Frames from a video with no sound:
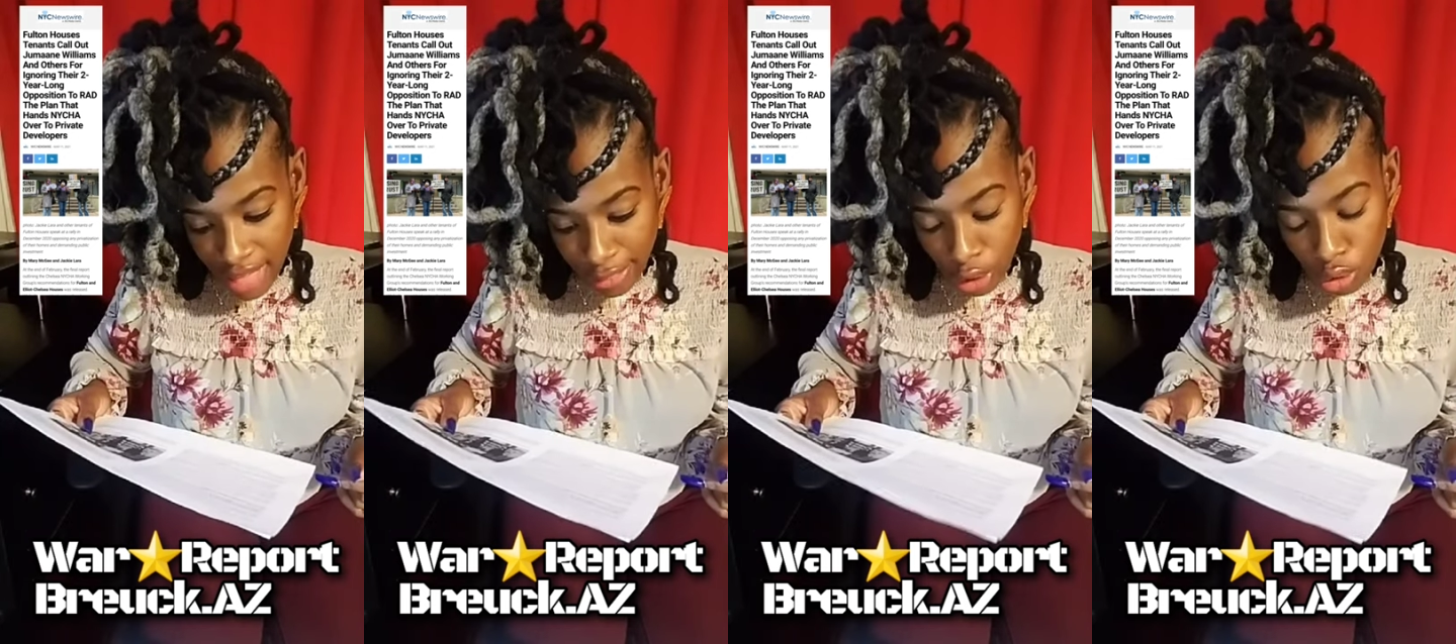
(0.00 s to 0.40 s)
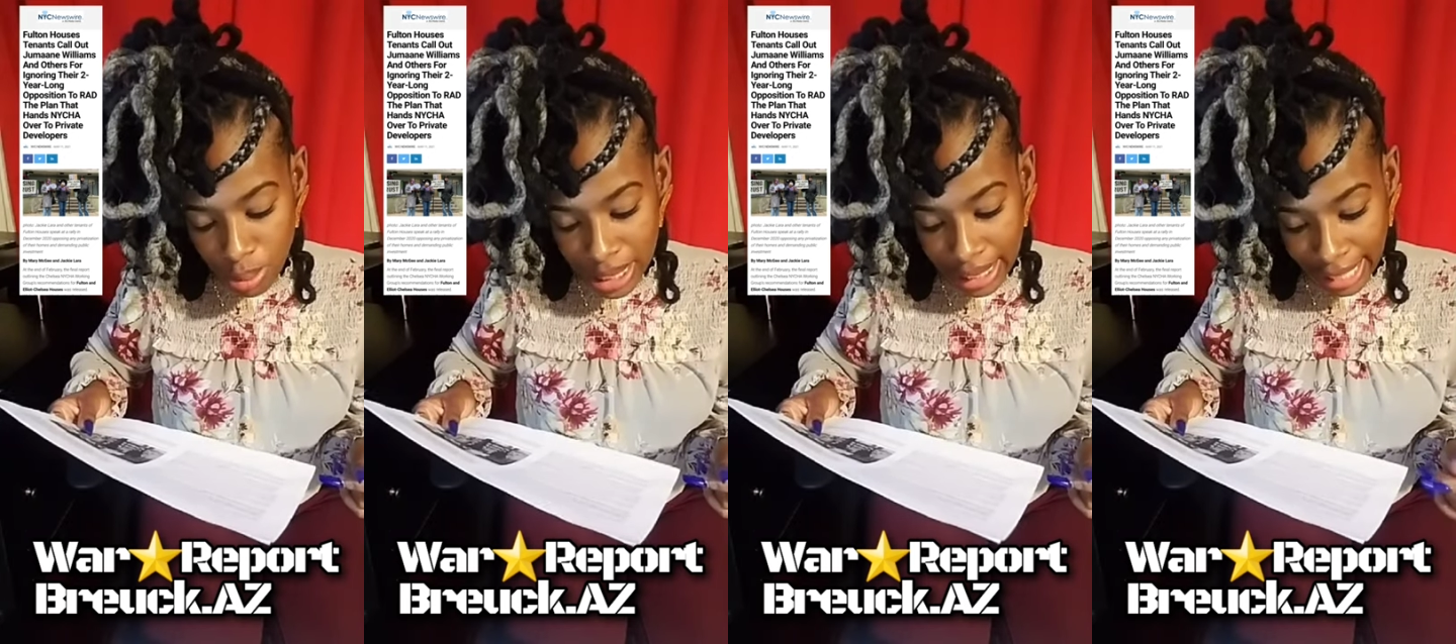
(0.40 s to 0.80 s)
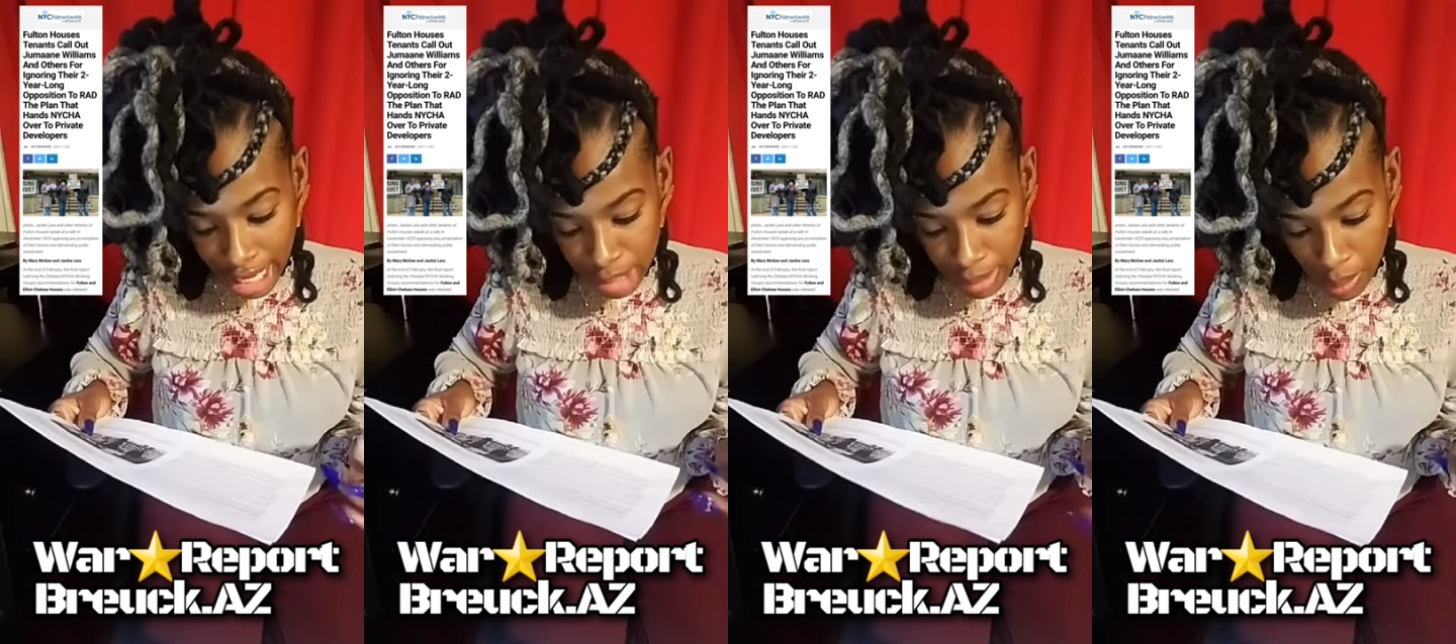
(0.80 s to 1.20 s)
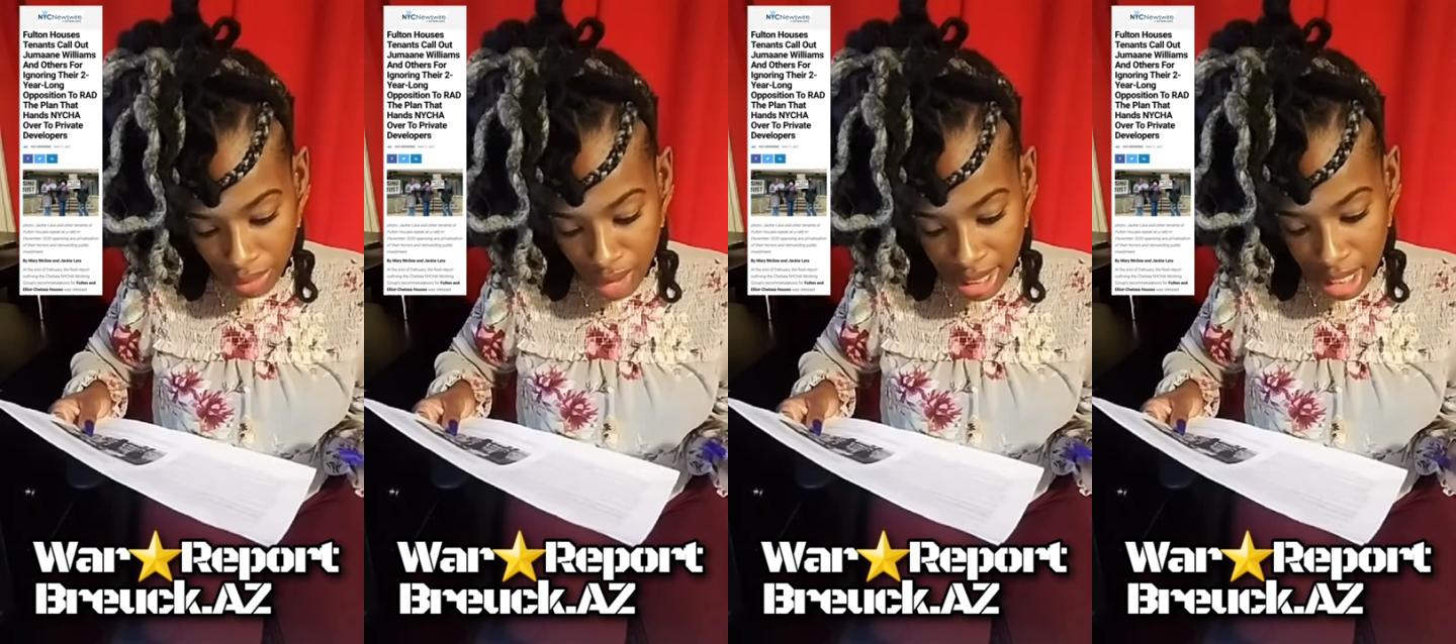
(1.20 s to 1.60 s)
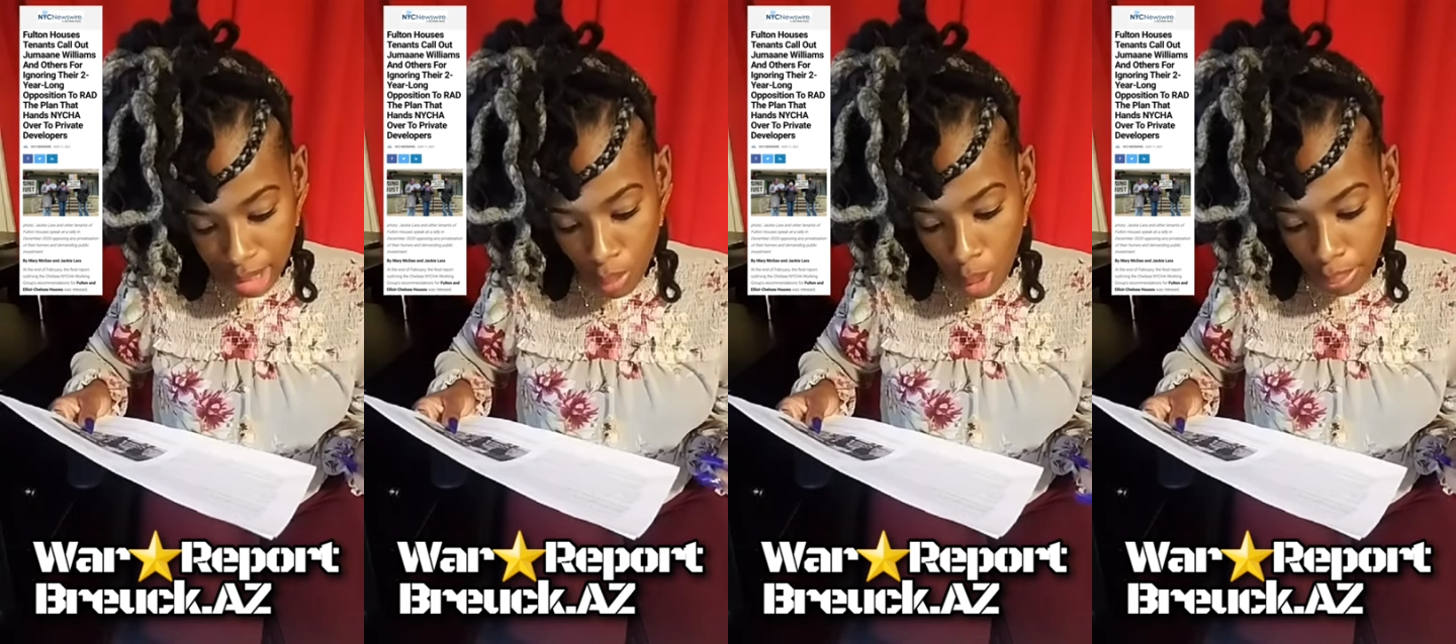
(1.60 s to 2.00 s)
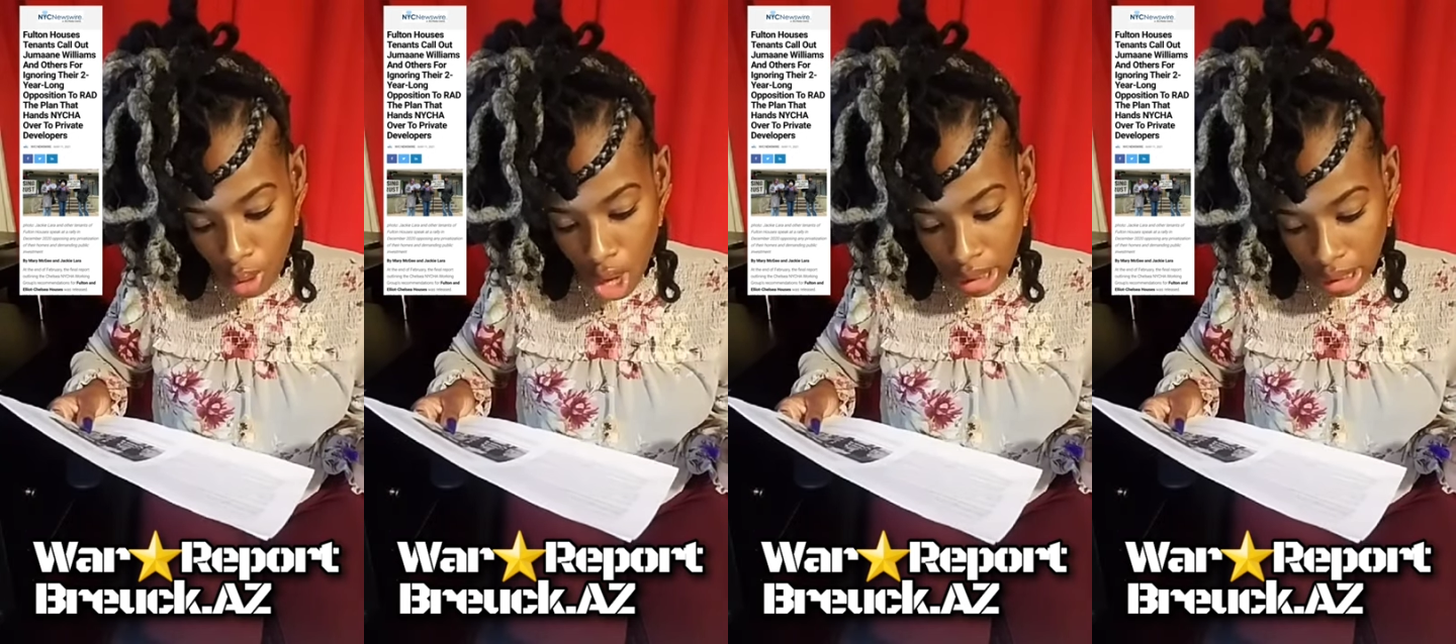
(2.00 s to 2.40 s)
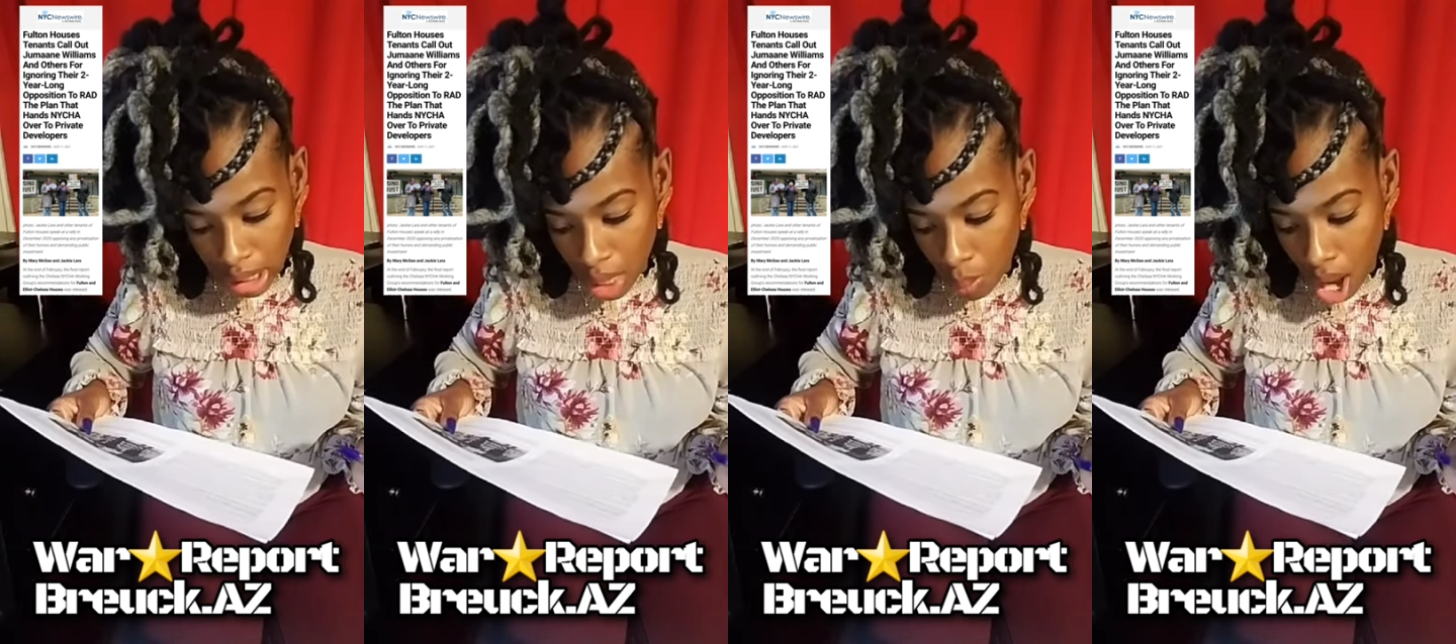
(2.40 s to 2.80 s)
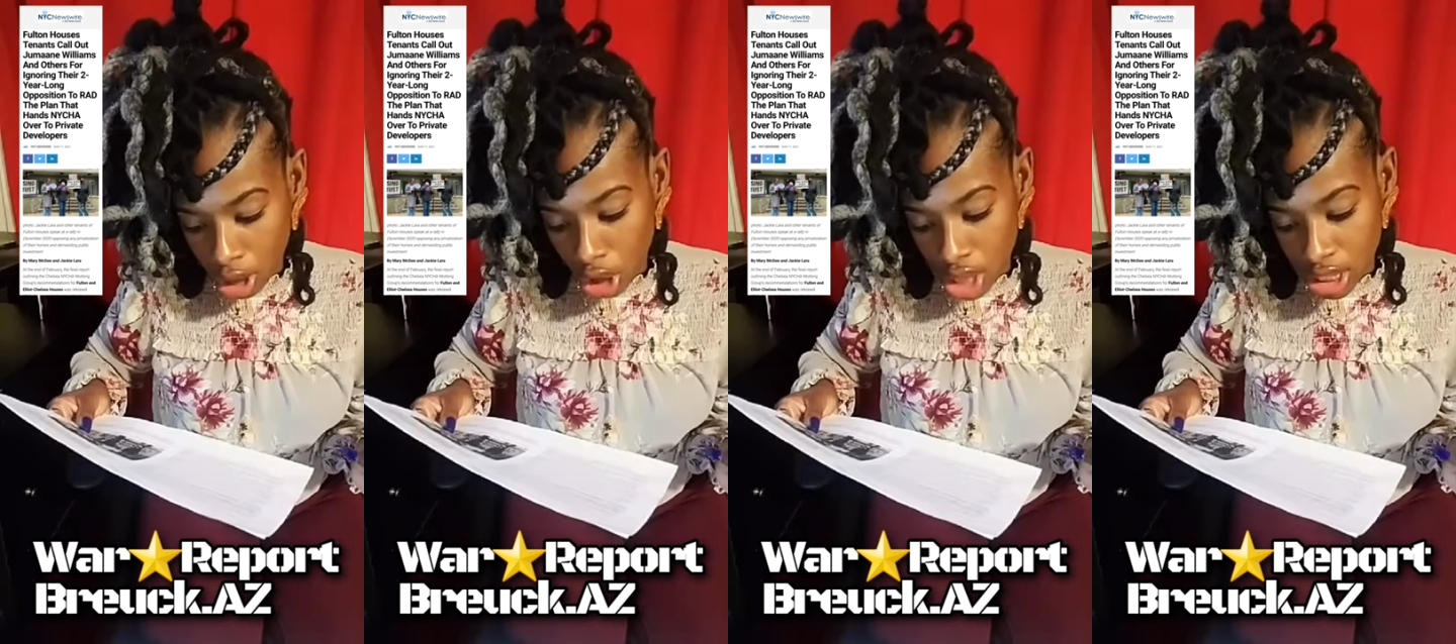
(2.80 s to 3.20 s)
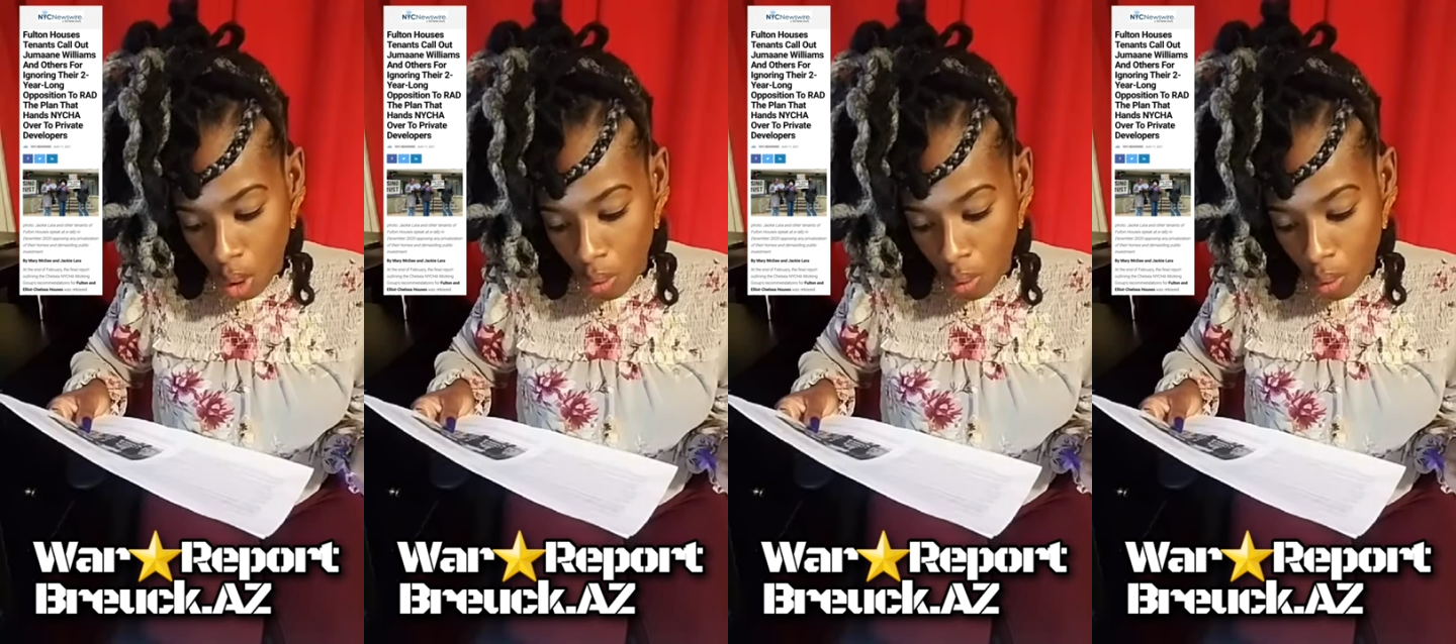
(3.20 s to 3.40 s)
that the group's engagement with residents more broadly while glossing